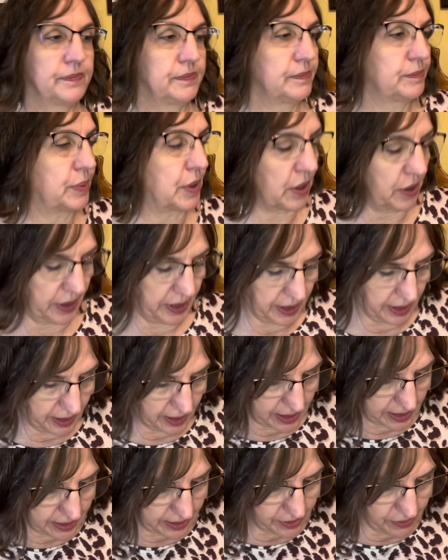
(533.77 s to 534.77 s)
party,
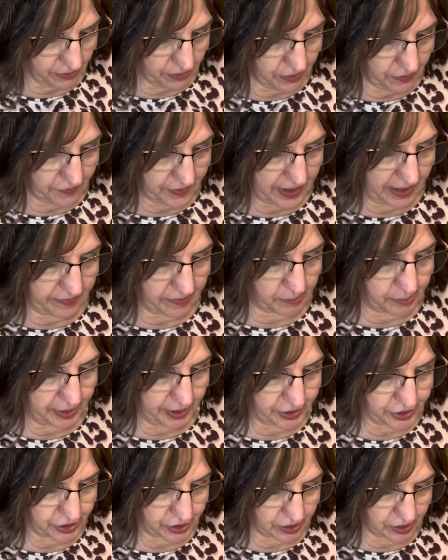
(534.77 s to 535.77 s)
and I don't know if I have a
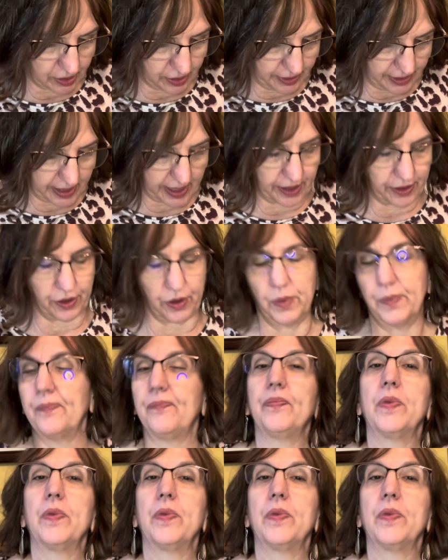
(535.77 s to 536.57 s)
picture. Yeah, I do.